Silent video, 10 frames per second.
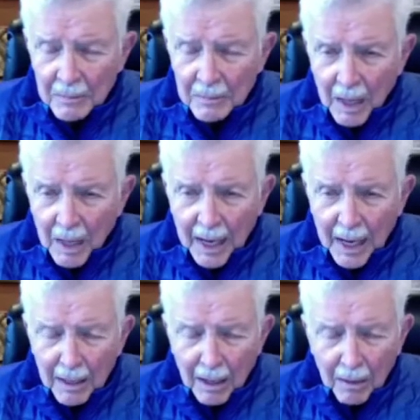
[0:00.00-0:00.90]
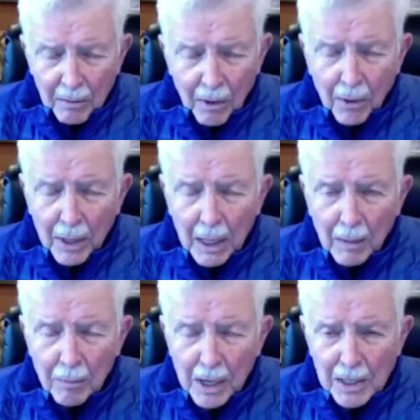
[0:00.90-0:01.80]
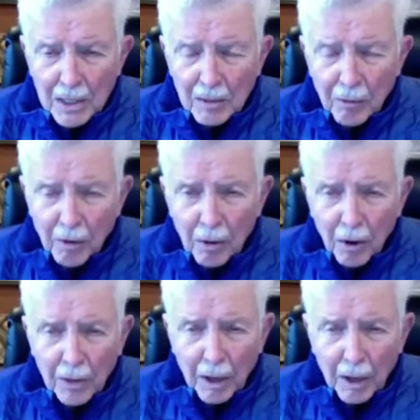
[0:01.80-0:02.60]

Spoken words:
and had Rotary Club presidents from both El